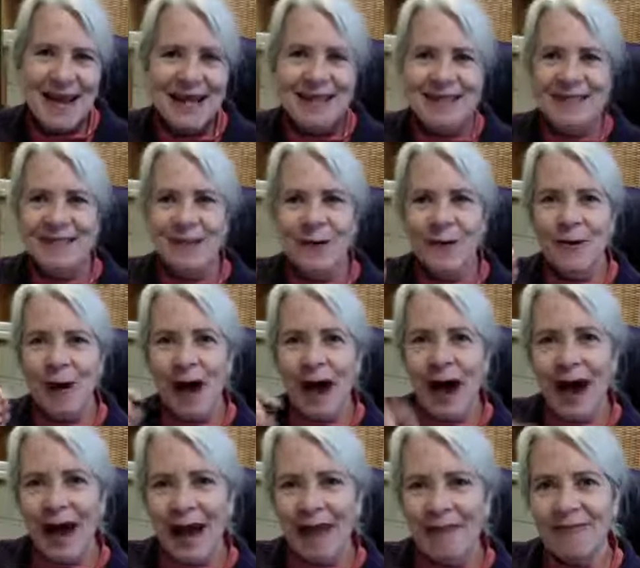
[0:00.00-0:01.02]
So
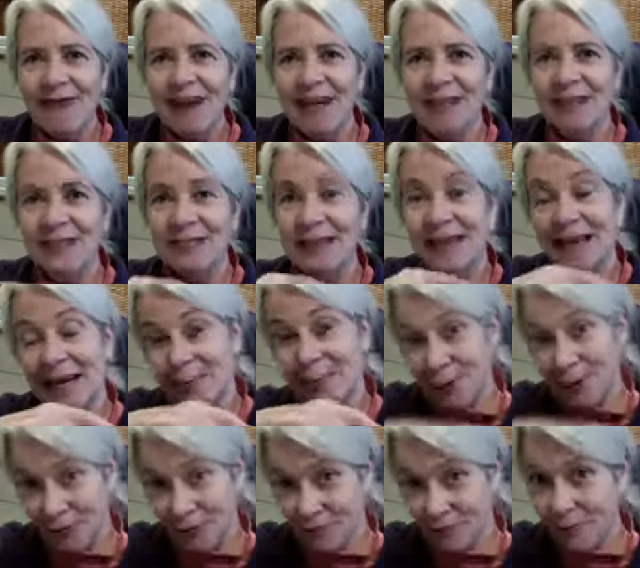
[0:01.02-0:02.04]
I have actually taken a
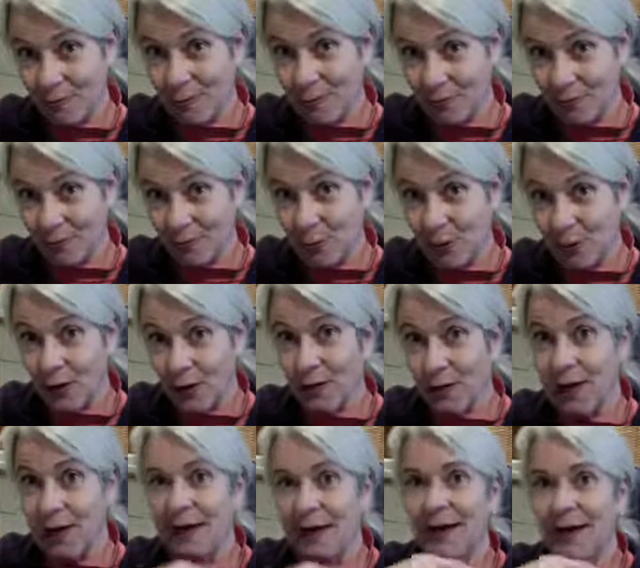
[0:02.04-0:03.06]
picture of them this morning when I
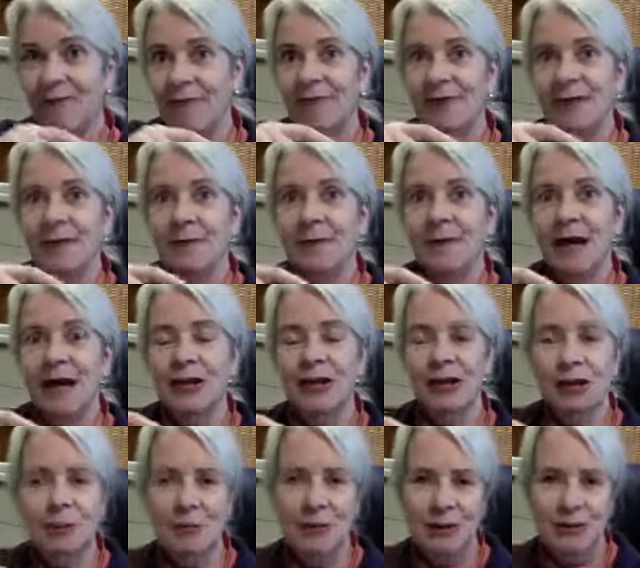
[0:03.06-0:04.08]
uncovered them,
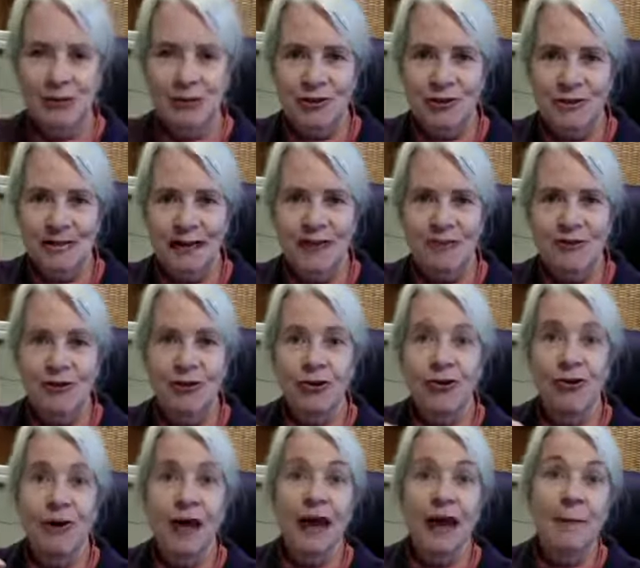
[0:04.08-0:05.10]
took a picture this
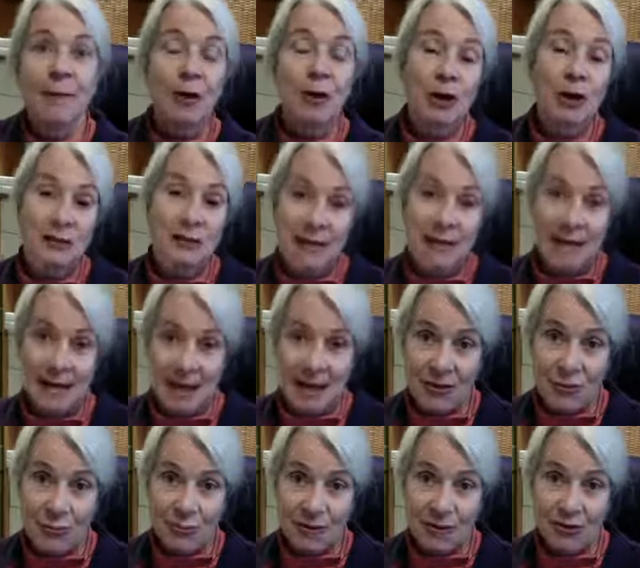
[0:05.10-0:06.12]
afternoon, and I'm going to take another
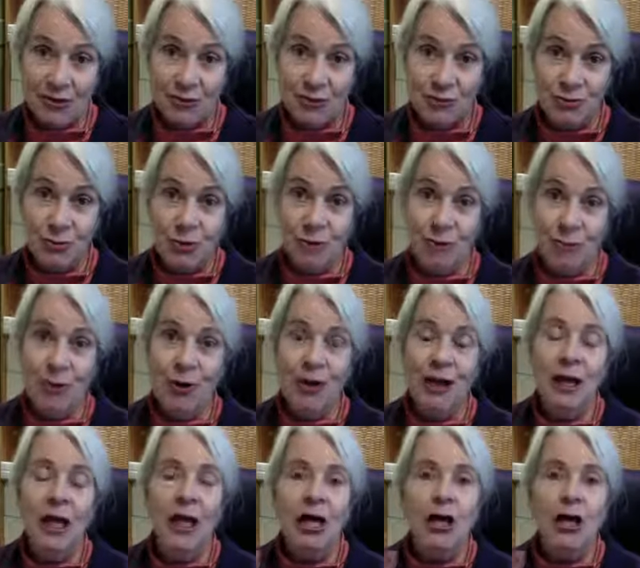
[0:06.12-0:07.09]
picture tomorrow morning.